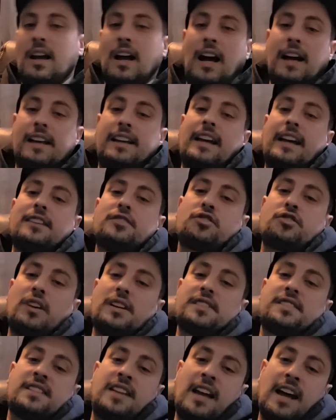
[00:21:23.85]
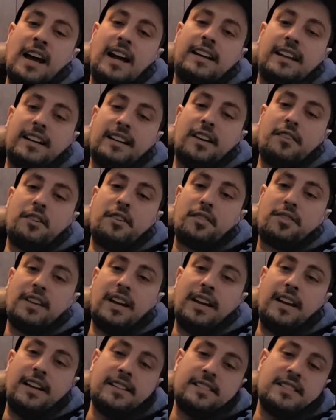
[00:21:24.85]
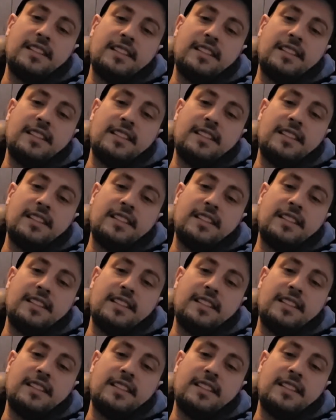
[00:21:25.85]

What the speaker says: I can't trust tech and other things.